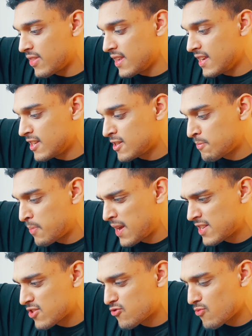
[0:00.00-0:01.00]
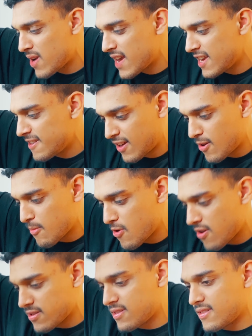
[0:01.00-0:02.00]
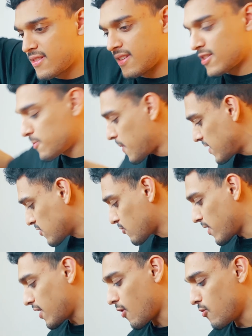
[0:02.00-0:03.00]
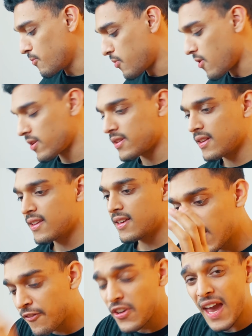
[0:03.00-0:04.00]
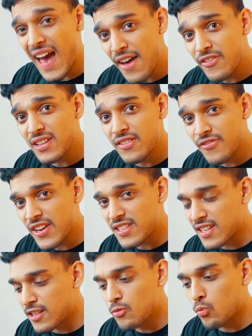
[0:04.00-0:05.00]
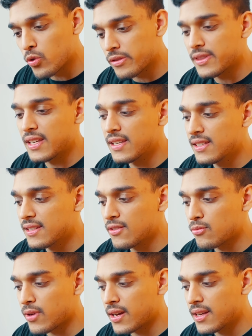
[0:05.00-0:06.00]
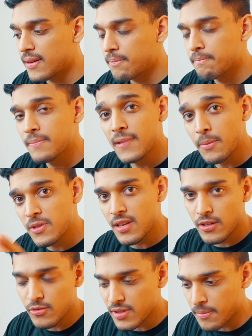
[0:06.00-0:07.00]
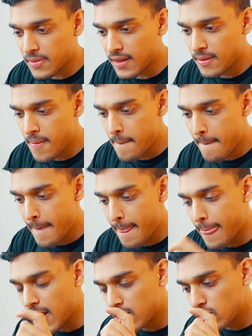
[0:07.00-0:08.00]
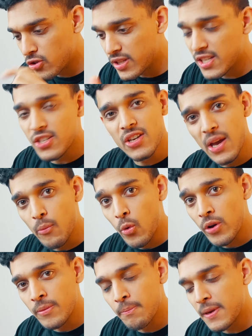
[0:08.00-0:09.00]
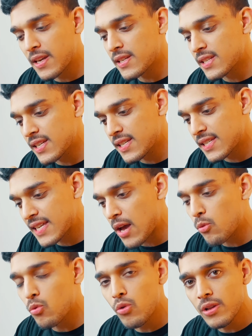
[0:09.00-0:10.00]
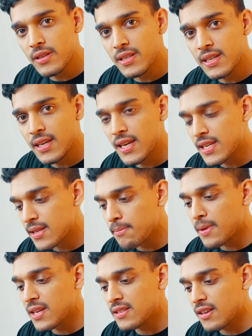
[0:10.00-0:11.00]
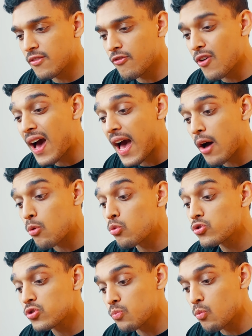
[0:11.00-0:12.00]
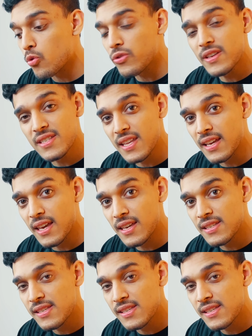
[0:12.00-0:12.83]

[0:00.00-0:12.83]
the space gray, come on, space gray HomePod. If you haven't invested in one of these, right, let me tell you something. You need to get one because the sound quality is amazing for how small this thing is.